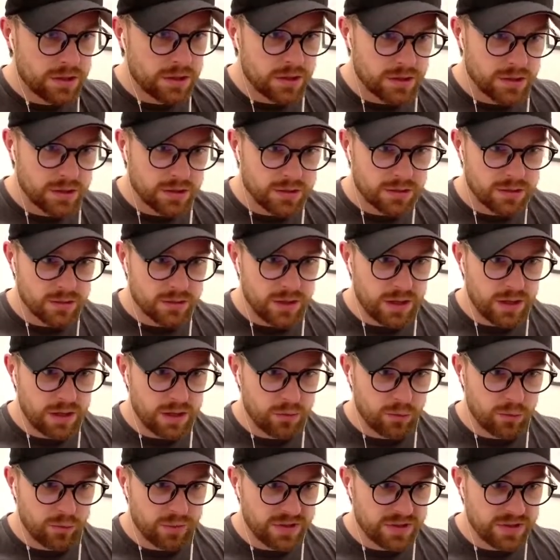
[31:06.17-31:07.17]
So I
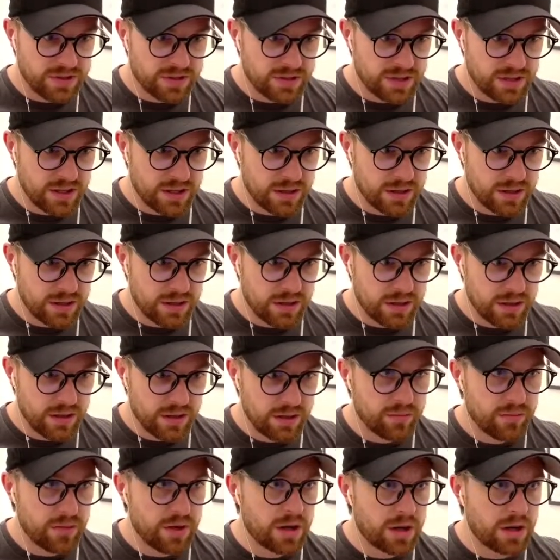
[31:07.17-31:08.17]
will be
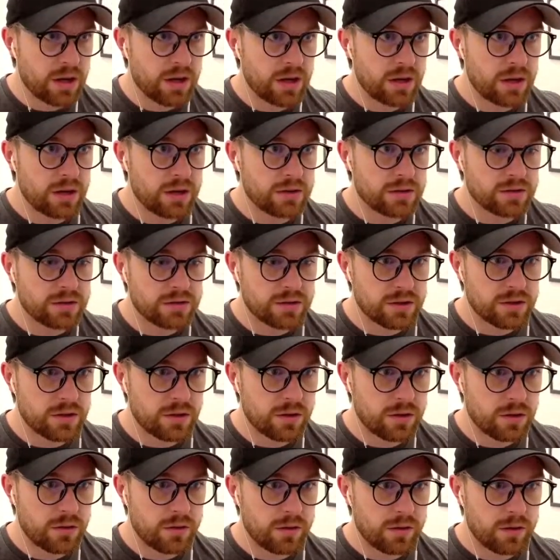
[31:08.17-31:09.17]
selling my
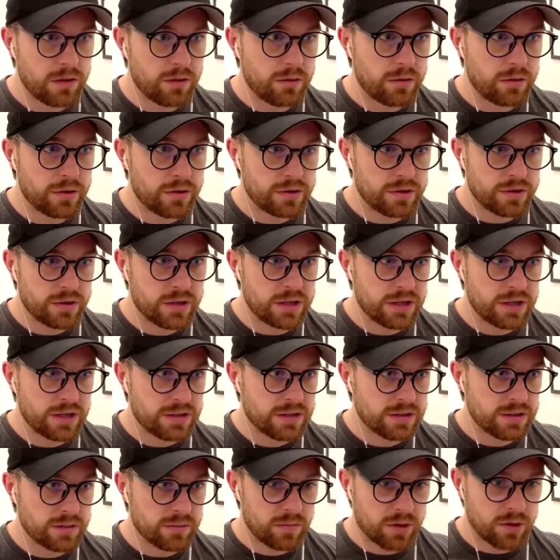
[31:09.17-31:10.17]
stone in order to get
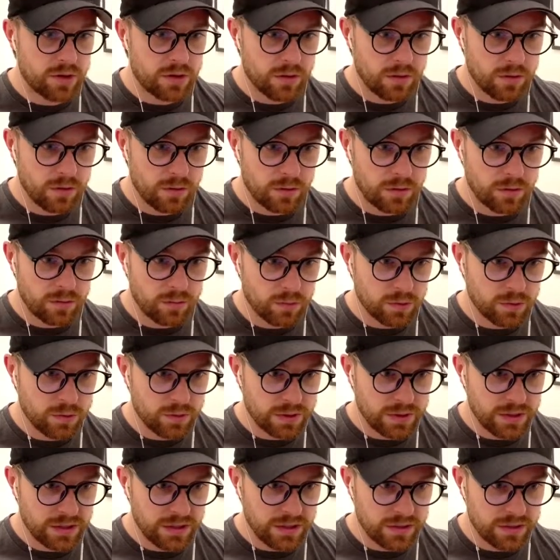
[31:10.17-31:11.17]
some gold. What do
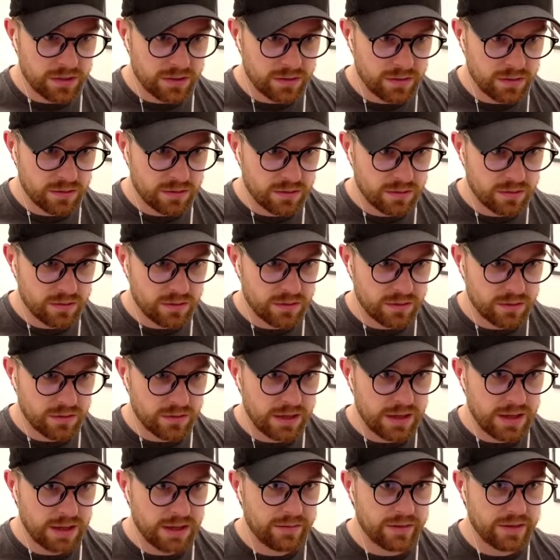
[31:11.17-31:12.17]
I need?
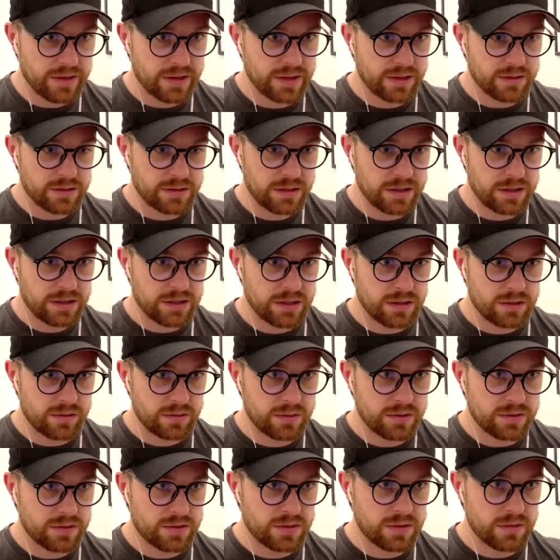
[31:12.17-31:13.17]

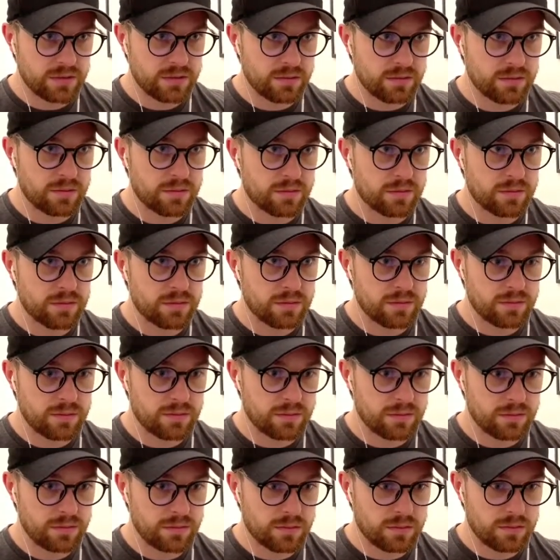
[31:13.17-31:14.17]
11,800 stone.
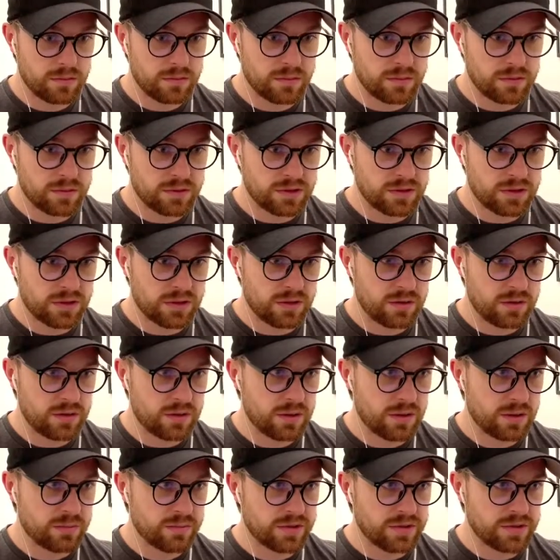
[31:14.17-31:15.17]
So
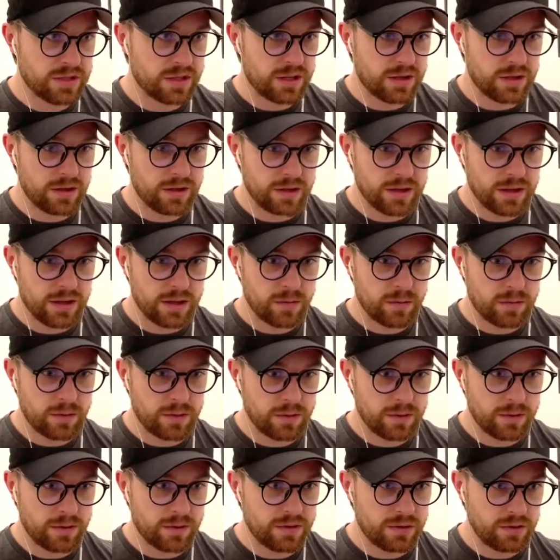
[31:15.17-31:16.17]
I'm selling that
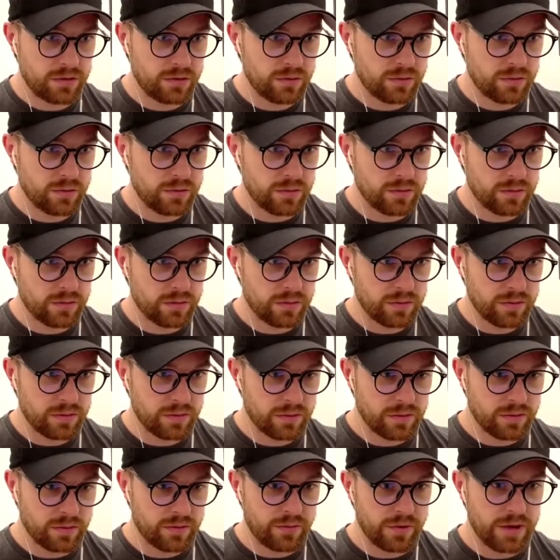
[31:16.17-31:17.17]
one to
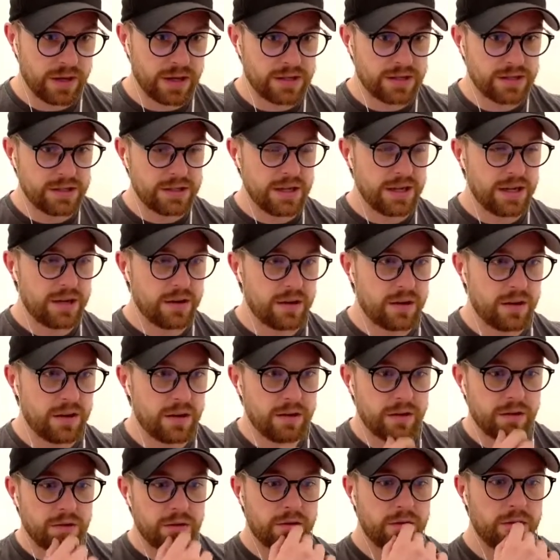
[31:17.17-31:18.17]
create yet
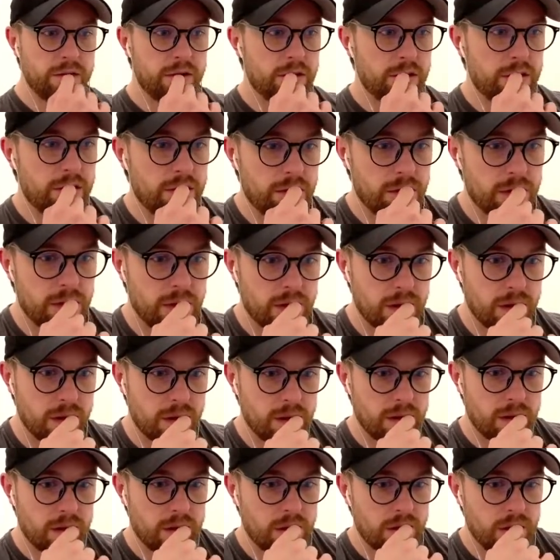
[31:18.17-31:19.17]
another,
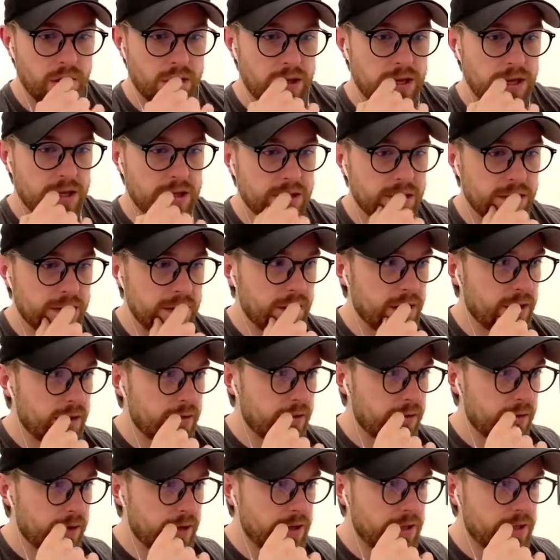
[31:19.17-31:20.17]
yet
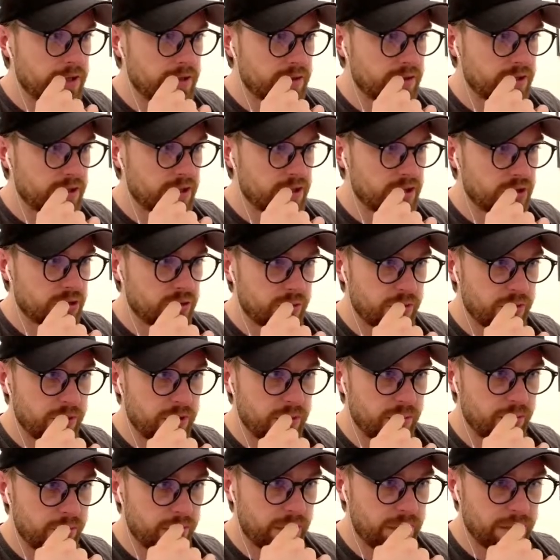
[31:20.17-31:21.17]
another 18th
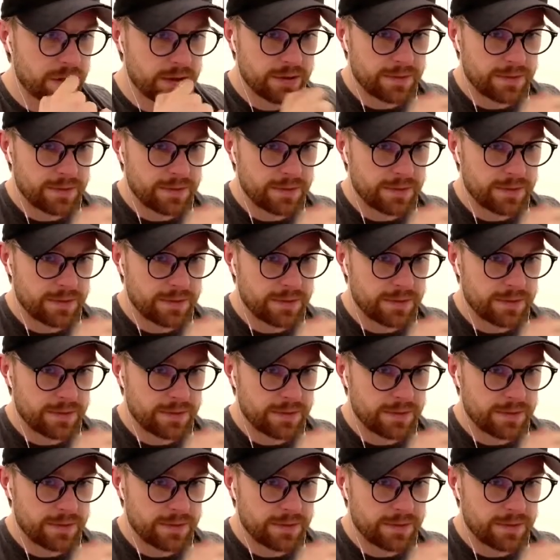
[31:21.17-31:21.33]
century barrack.